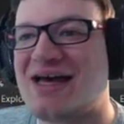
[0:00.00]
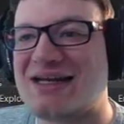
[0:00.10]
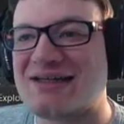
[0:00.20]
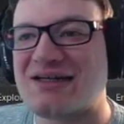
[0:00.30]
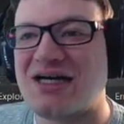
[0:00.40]

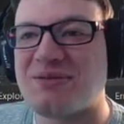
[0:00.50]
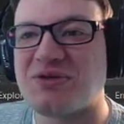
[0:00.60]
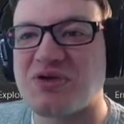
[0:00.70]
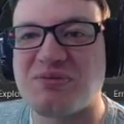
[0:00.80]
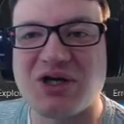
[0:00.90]
that in
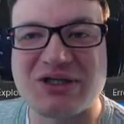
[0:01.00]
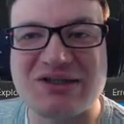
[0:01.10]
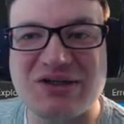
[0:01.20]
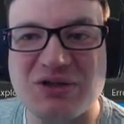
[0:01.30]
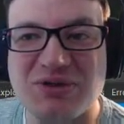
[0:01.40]
common with Mark
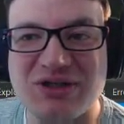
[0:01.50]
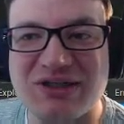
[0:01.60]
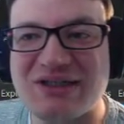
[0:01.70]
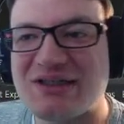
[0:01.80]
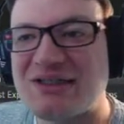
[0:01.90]
Zuckerberg.